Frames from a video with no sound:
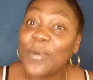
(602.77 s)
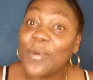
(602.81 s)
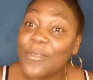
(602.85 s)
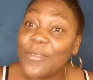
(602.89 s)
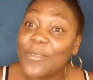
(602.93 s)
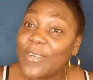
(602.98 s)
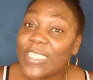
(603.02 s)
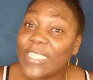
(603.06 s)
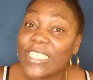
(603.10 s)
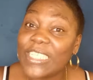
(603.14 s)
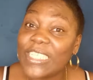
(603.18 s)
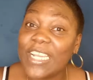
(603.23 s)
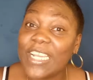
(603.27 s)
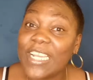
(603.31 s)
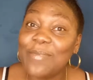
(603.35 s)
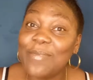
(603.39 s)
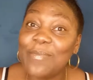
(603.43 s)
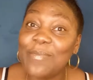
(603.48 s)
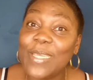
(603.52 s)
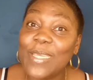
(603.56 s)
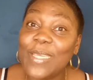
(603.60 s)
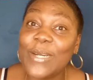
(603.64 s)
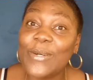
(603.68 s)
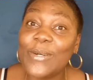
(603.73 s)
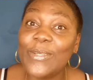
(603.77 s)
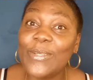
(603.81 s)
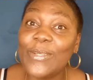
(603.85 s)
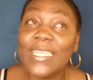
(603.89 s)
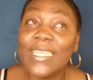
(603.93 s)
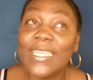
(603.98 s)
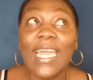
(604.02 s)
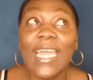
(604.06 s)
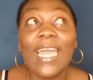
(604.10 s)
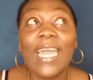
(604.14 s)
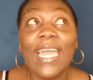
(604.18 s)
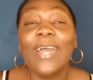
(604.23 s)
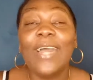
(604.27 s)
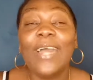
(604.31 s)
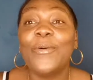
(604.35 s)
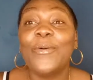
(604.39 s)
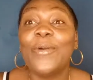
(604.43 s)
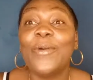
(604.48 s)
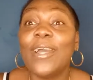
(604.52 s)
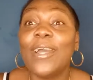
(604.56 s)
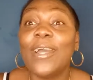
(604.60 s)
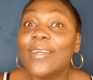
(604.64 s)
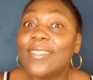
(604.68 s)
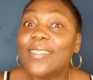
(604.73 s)
for sharing me out. We are
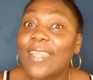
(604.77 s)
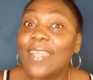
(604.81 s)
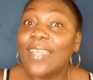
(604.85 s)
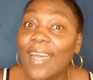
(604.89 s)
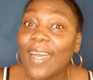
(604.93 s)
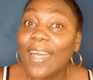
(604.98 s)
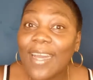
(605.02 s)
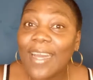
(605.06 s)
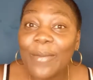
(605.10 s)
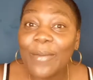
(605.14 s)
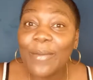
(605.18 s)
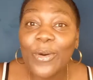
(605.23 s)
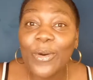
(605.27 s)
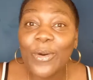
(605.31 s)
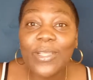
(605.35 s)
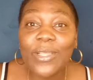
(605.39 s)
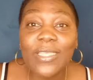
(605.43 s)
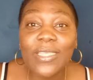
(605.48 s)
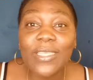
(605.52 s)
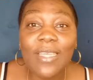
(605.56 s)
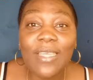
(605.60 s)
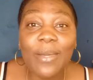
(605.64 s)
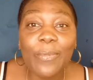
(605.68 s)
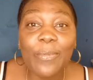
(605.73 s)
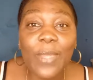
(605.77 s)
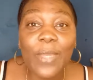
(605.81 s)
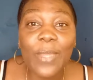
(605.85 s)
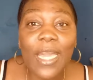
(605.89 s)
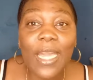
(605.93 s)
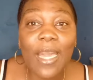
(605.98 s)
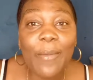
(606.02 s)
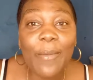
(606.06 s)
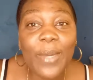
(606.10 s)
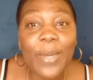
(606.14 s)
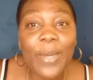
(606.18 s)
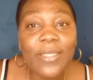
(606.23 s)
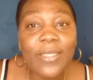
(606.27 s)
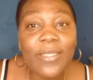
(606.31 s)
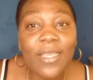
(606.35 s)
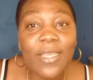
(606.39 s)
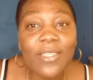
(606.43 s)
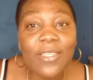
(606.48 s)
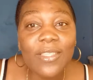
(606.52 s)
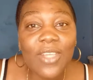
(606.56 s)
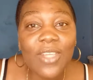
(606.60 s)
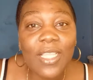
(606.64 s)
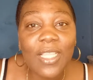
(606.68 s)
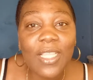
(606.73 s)
going to talk about the topic I'm a
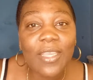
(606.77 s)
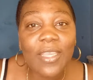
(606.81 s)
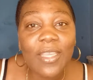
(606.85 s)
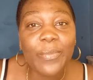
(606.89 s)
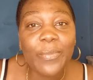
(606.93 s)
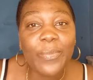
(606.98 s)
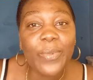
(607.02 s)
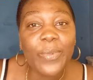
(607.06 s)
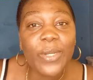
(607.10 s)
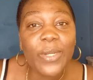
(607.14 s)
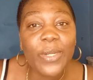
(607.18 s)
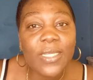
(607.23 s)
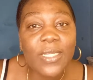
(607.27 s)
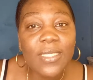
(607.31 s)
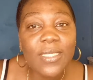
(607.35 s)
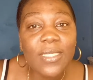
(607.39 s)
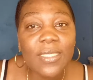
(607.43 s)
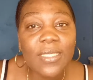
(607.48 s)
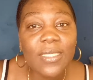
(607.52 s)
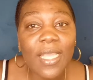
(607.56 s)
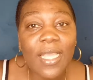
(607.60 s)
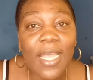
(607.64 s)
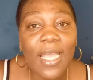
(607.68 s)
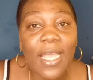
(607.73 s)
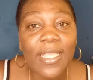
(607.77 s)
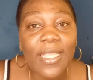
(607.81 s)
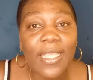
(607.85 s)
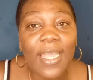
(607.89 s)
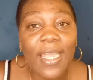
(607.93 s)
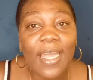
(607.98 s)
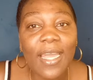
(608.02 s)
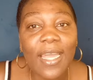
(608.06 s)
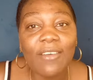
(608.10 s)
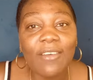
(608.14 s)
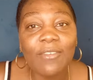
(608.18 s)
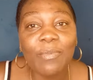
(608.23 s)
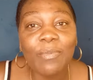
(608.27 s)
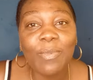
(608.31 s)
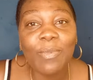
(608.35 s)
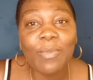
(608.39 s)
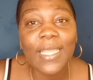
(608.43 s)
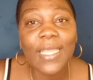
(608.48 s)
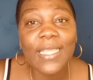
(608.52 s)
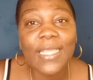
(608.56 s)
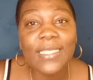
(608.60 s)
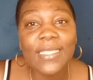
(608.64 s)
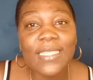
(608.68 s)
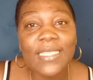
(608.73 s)
natural hair person and I have
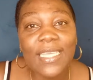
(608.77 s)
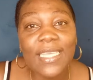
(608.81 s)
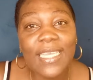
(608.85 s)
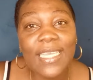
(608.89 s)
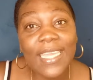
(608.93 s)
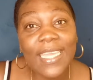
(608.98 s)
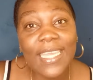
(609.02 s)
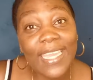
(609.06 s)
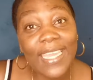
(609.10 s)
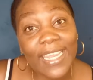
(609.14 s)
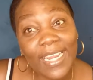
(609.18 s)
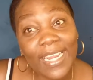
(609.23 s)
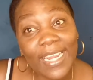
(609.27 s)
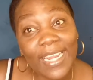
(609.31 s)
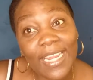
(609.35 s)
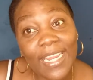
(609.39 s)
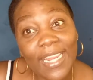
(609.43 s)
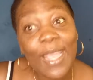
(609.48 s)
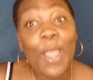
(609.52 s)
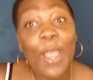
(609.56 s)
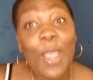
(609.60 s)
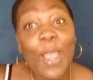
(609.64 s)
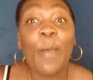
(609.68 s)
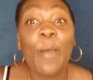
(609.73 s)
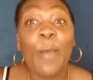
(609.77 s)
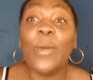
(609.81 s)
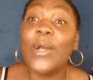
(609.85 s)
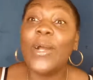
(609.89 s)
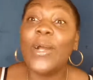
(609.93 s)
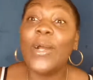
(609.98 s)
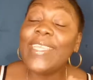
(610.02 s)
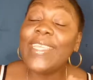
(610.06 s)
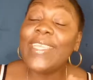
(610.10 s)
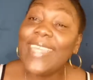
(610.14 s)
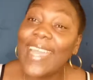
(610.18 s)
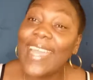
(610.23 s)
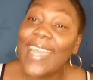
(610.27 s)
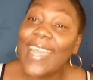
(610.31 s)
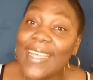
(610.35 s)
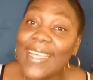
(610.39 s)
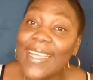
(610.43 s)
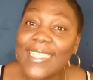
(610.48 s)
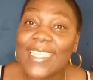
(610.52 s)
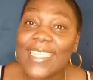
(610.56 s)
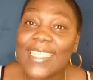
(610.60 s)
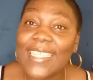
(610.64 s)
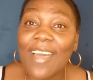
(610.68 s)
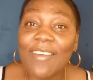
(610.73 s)
plenty hair. But yes,
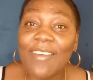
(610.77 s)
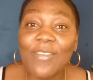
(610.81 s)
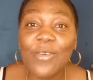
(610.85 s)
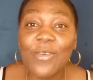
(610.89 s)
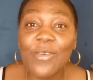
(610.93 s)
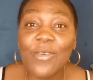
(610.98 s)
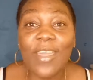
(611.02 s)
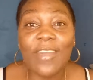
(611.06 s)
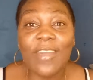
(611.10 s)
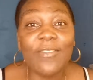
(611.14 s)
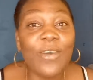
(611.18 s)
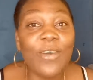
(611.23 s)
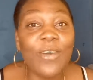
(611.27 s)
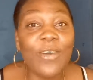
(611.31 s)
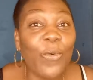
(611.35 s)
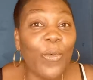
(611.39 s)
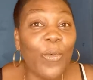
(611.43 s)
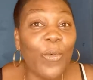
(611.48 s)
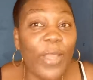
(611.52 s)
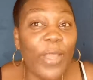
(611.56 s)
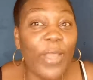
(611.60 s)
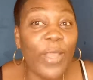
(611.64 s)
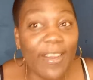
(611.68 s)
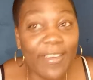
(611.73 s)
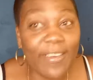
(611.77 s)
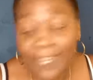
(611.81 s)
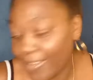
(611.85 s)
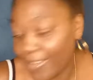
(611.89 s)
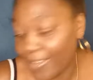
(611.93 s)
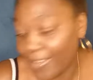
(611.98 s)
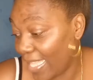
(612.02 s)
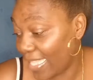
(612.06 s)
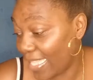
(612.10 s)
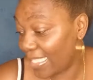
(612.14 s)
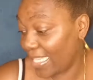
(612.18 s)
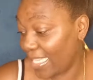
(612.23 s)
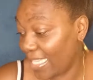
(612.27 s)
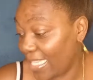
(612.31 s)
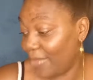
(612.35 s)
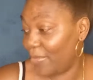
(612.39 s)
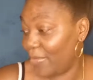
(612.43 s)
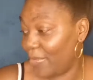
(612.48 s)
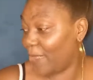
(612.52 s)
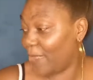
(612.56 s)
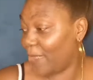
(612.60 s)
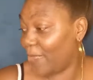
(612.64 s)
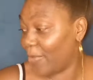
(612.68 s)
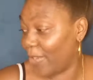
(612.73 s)
have you ever wear false hair
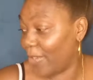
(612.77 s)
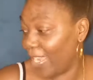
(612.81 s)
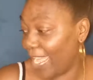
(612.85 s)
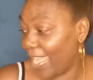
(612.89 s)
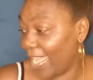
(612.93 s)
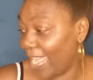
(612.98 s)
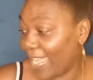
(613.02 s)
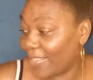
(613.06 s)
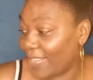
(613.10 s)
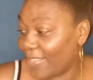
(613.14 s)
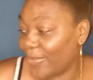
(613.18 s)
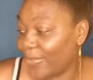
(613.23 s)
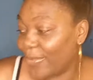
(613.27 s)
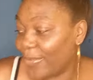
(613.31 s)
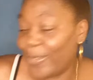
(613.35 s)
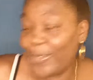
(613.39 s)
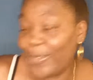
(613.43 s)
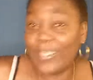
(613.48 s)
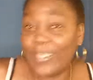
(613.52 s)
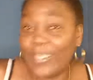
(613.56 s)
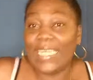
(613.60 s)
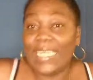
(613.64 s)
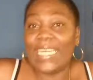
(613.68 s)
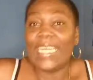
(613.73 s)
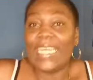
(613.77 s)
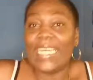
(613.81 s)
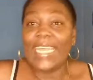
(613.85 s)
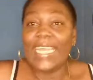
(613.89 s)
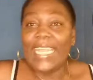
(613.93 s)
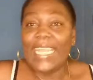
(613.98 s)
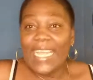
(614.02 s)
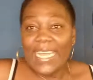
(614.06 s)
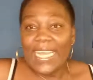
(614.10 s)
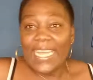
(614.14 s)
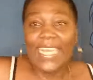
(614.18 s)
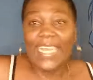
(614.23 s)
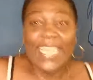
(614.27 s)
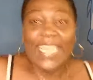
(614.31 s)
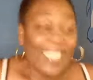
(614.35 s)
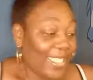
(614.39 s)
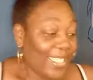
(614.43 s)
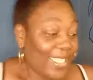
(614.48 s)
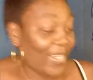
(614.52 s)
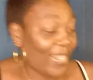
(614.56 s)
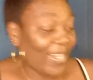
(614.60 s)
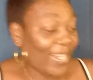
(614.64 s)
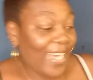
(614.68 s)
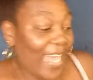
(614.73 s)
before you had food?
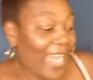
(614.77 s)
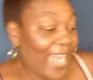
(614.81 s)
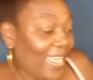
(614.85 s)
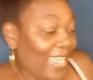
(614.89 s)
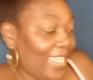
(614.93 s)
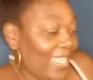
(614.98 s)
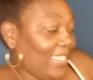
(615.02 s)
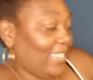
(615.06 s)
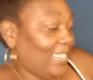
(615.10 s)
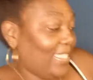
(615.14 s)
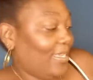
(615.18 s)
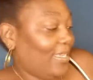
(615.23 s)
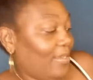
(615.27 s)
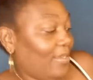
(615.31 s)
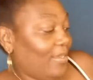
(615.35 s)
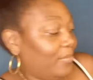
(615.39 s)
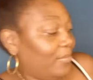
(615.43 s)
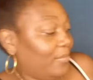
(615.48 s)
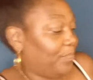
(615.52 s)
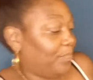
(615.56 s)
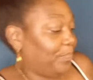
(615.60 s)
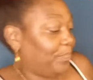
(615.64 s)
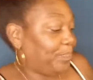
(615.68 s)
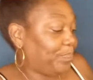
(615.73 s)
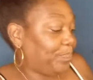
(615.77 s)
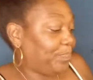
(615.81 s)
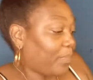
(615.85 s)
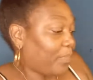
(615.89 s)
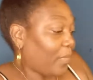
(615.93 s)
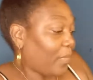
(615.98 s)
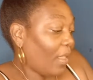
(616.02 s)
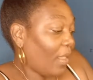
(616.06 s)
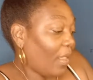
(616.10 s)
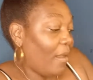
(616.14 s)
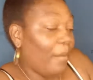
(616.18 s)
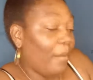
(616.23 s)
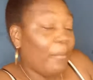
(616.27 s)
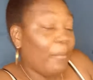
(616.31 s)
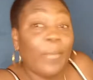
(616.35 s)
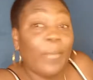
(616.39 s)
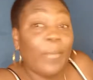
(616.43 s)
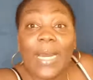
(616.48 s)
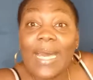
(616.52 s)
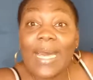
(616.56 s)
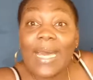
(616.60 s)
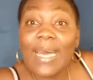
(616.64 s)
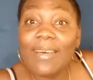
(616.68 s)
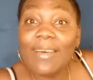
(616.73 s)
So guys,
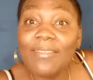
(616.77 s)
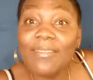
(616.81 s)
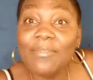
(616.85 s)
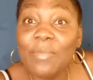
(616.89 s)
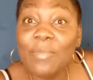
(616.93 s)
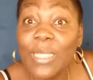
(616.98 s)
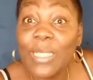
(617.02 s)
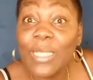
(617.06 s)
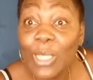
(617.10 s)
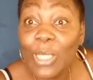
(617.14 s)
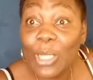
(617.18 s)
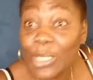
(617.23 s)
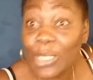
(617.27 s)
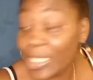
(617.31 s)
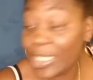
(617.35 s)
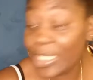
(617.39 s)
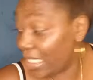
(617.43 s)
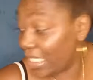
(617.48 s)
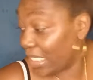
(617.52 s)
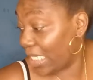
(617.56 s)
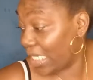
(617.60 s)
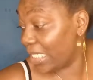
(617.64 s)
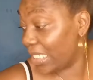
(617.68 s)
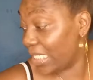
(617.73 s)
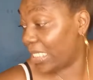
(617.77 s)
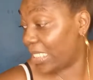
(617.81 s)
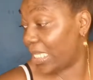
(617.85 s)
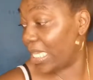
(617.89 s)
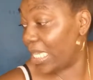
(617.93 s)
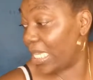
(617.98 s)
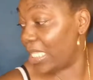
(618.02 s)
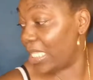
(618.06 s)
I have my lunch here, say